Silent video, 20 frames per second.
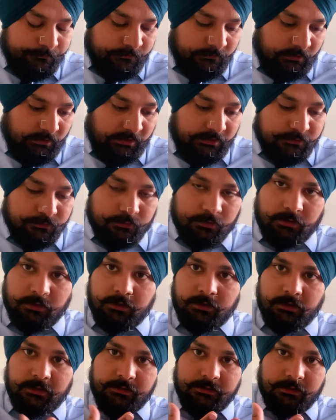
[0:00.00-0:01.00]
I
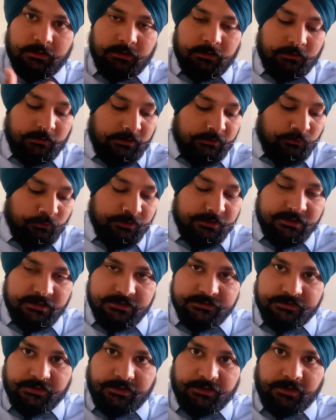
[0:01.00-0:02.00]
thought it
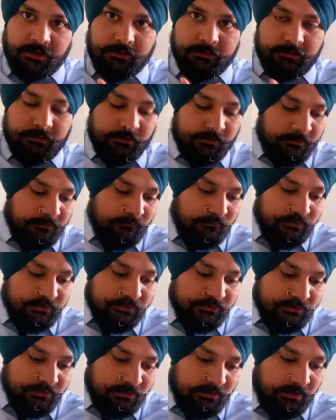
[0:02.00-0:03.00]
as a cracker, which
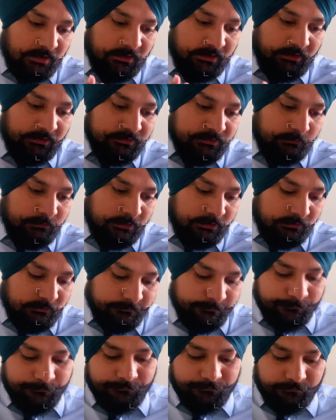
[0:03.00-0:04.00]
is cracking something.
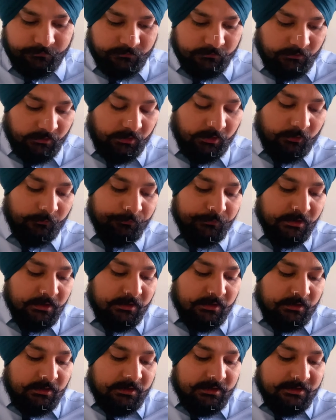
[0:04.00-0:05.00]
Anyhow,
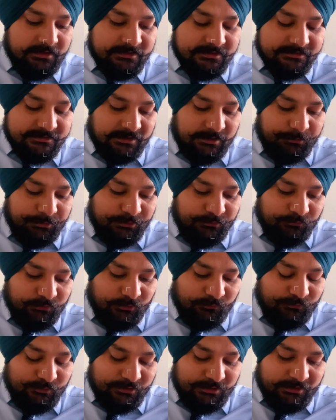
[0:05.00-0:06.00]
let us examine one
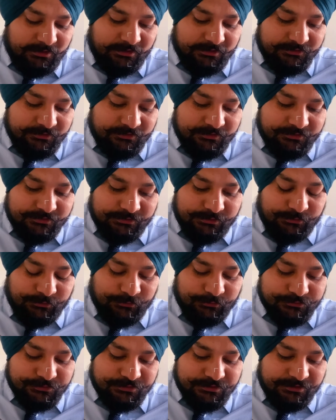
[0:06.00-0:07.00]
of the larger
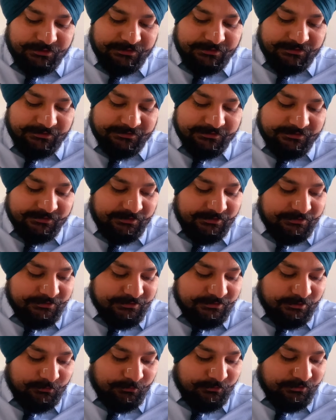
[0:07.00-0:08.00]
seahorse tails in
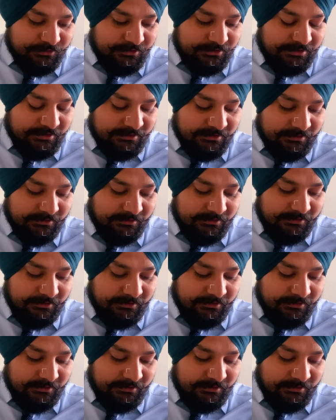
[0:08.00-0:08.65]
some detail,